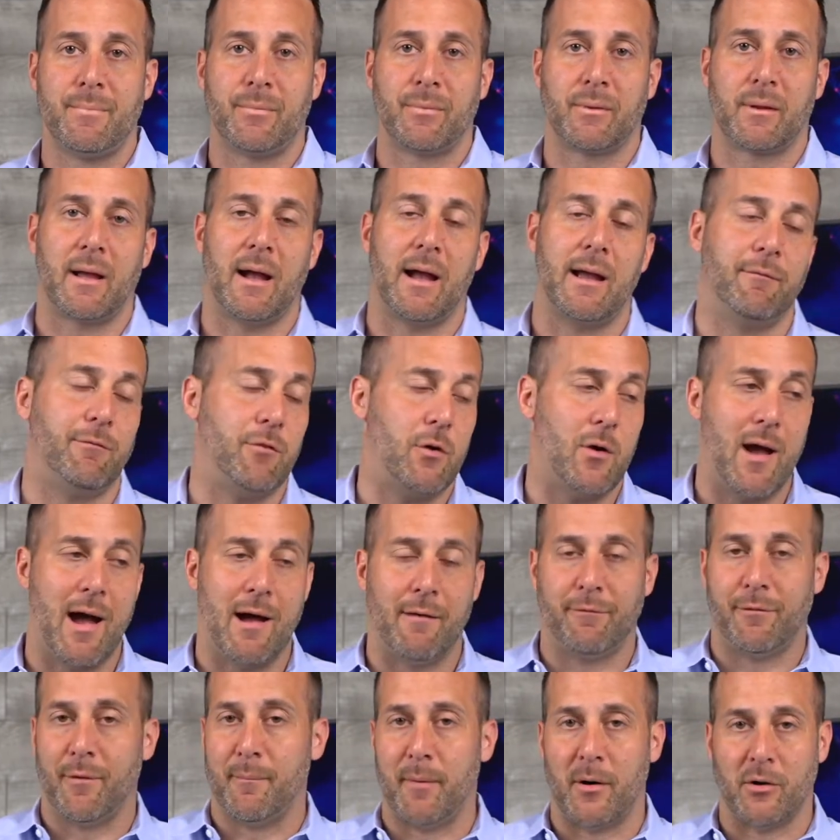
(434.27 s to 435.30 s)
Okay, if you
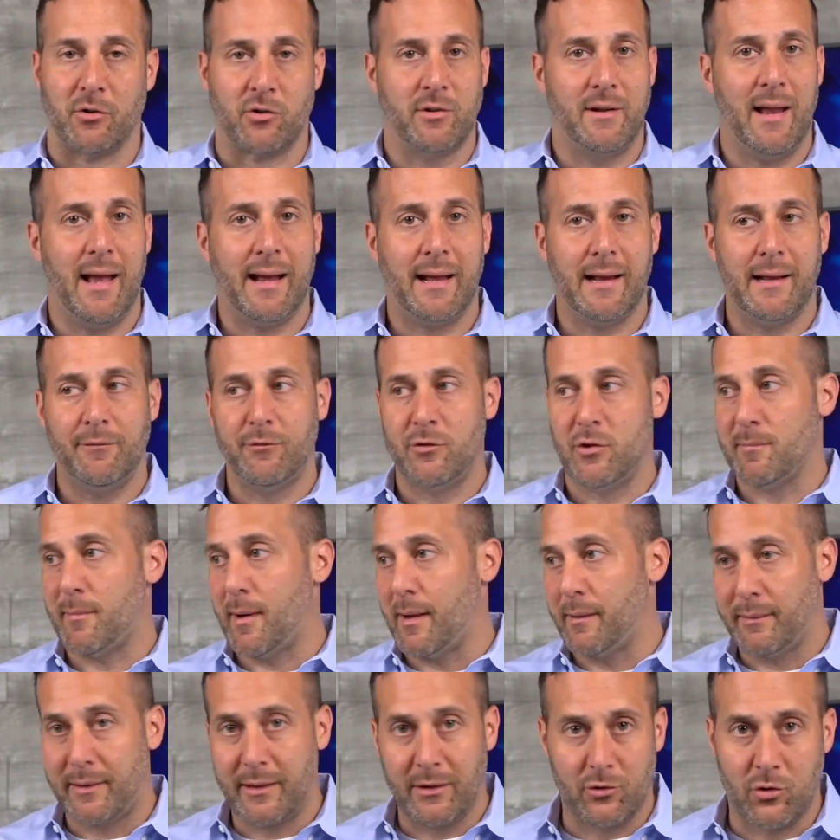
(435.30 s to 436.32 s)
have a bunch of negatives, you
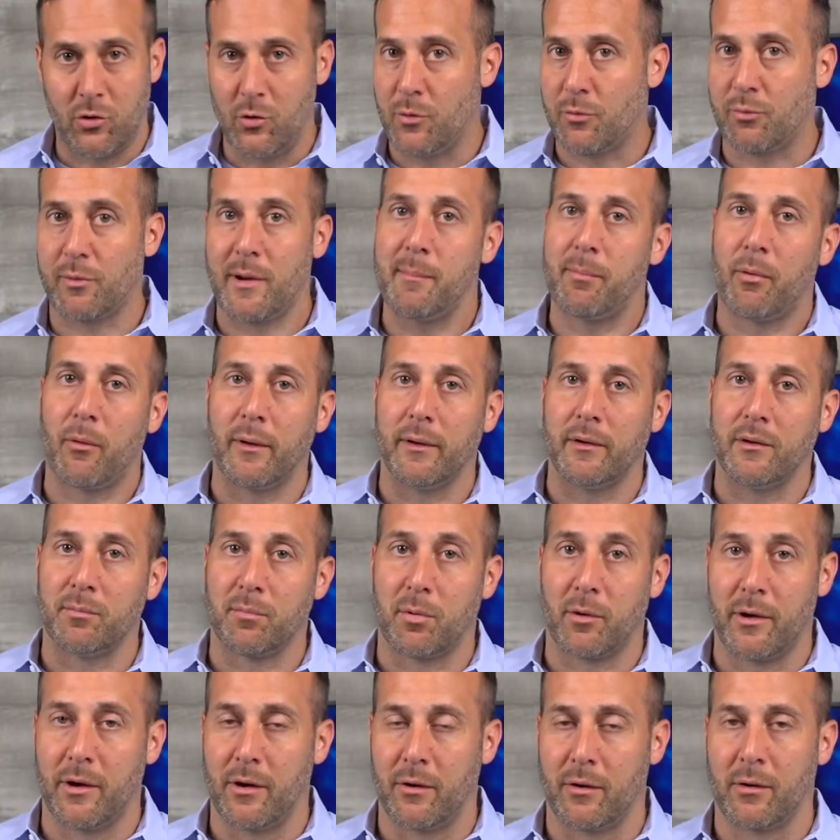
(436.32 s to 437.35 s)
might get 2-3 points
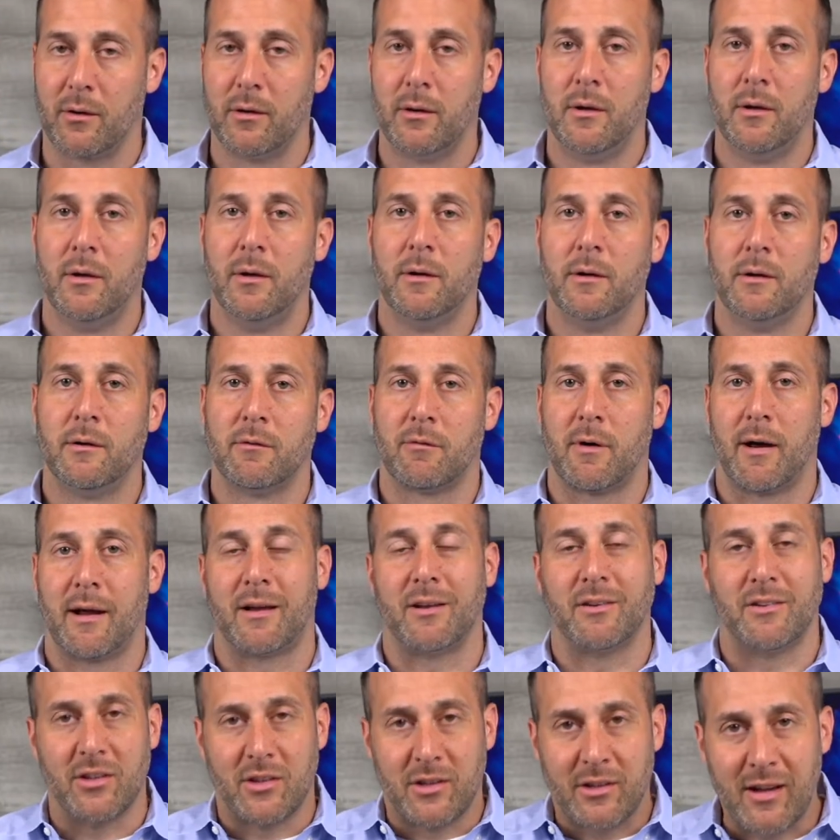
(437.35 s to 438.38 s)
per year, right?
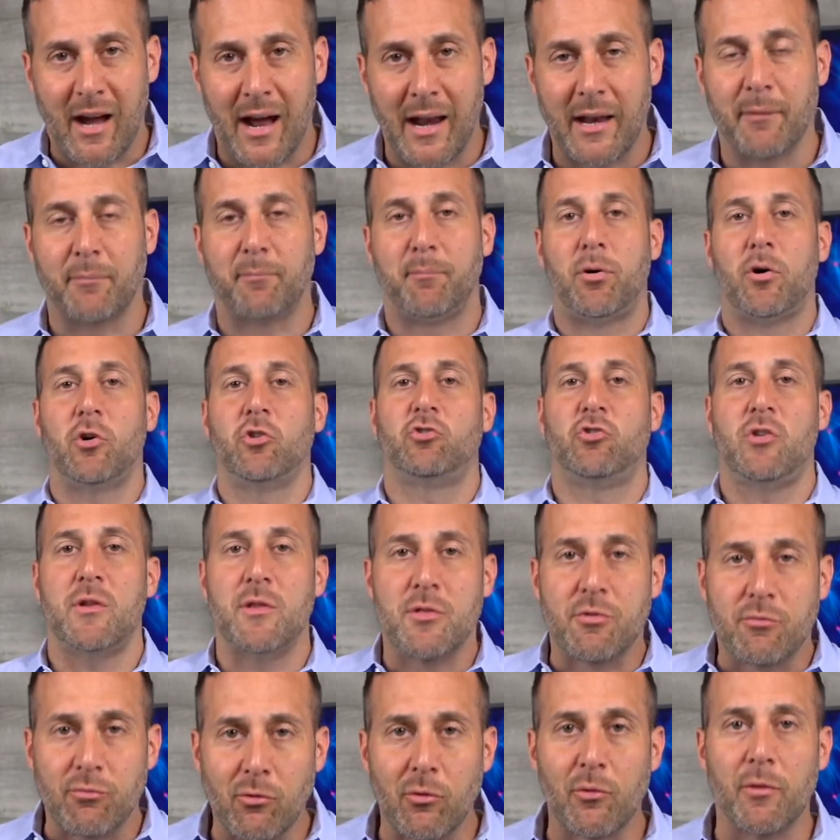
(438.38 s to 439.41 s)
Because it's kind of pushing
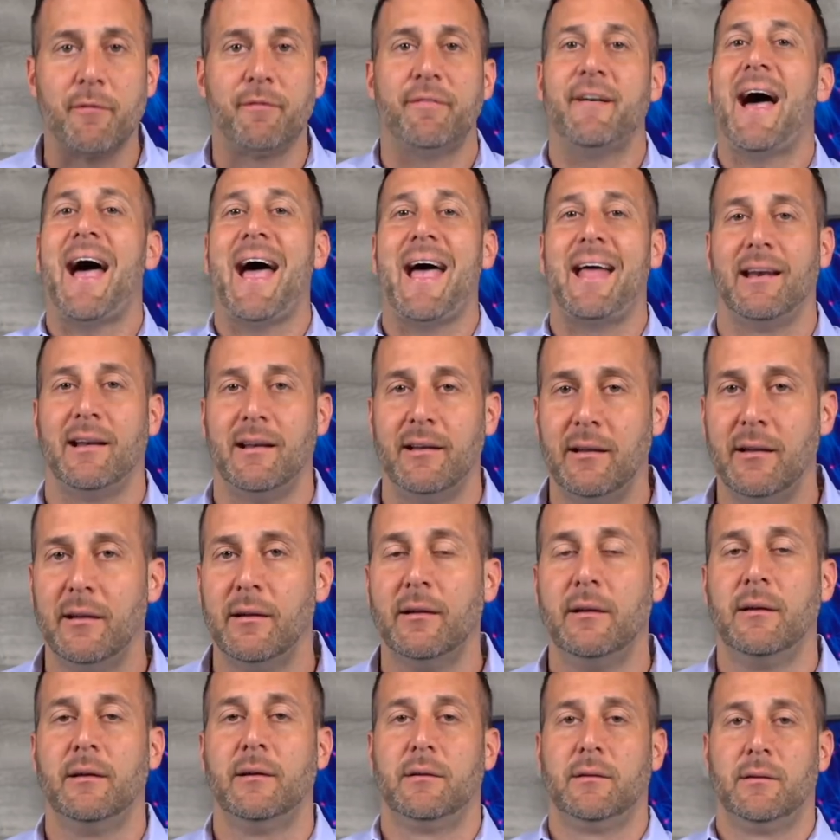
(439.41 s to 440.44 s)
through the fat.
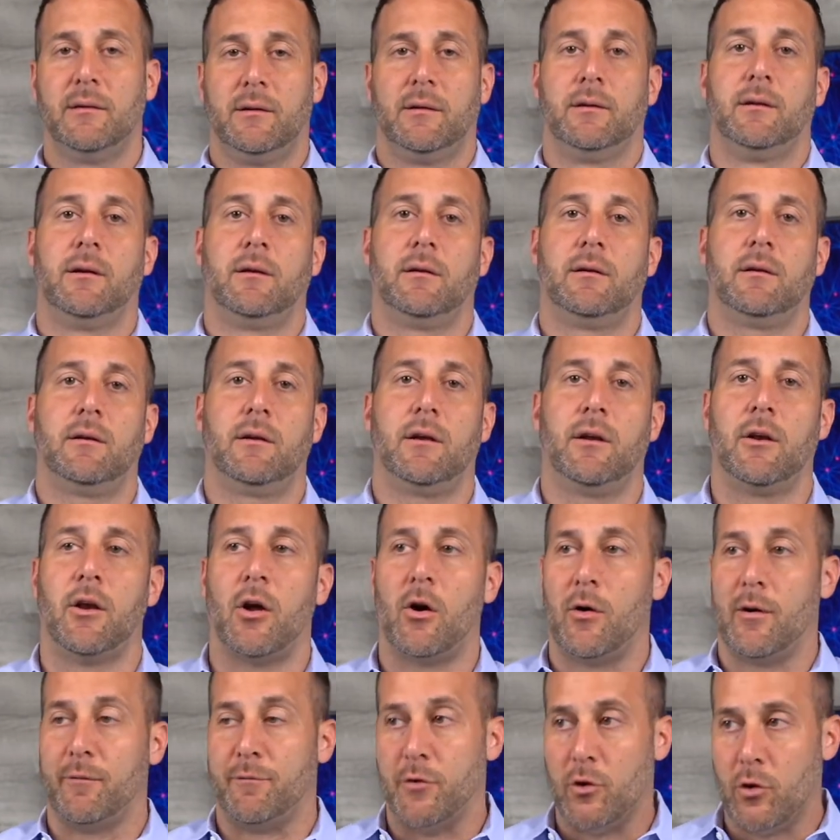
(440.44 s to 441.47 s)

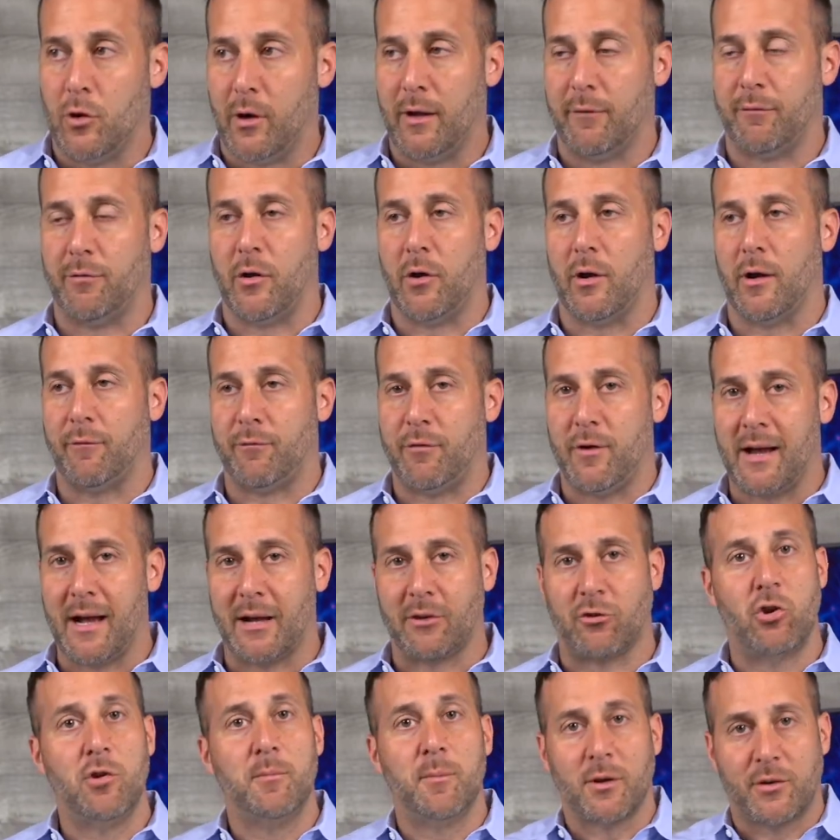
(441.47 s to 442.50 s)
If you got
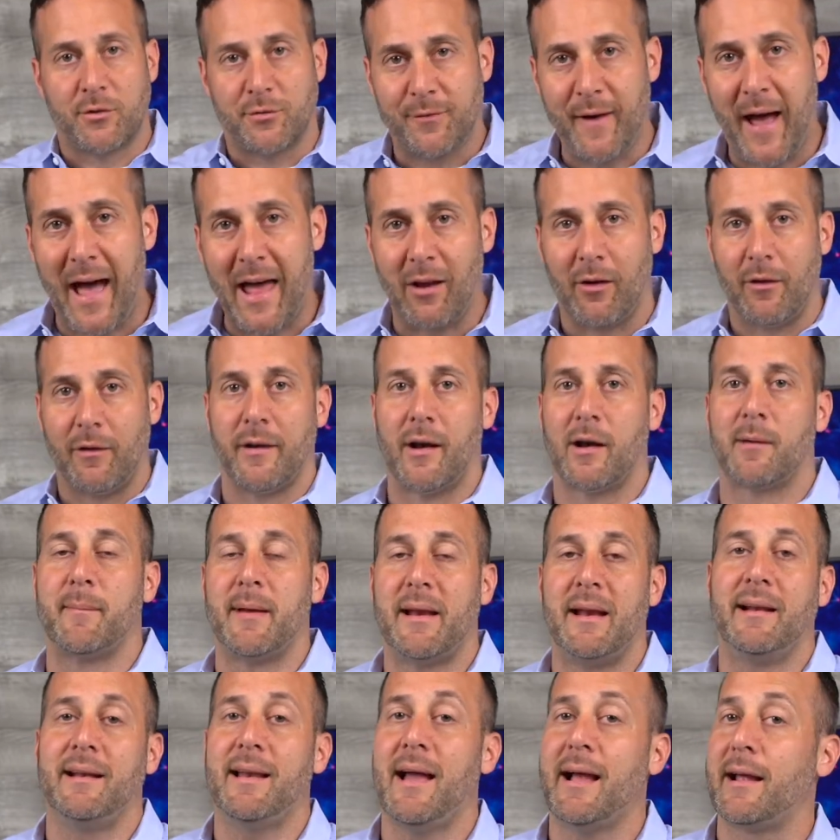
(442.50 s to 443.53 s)
too much fat on there,
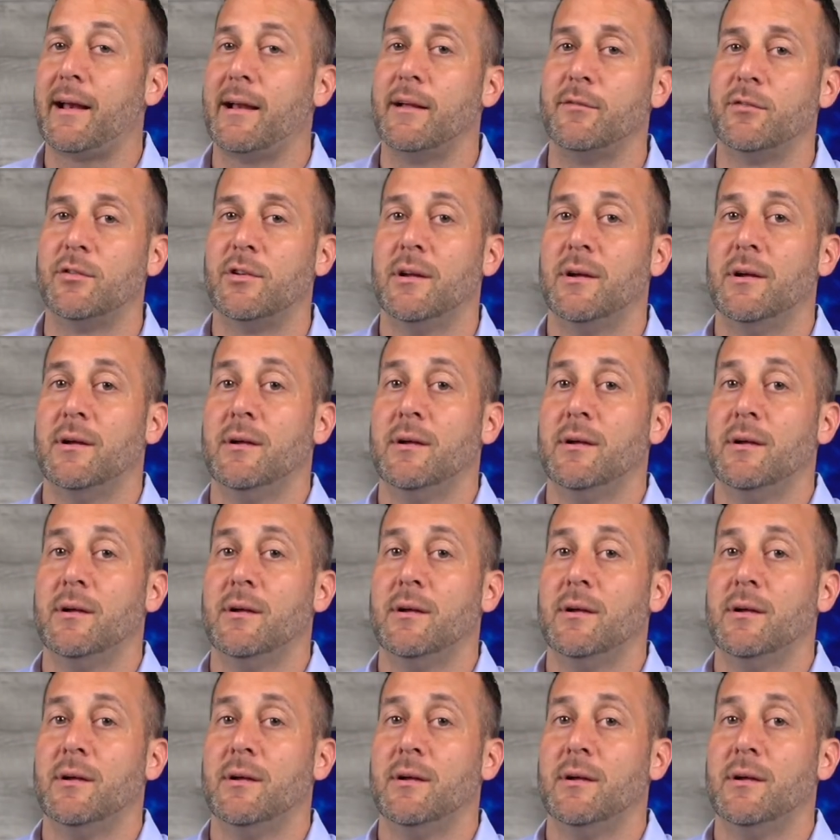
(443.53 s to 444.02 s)
meaning negatives,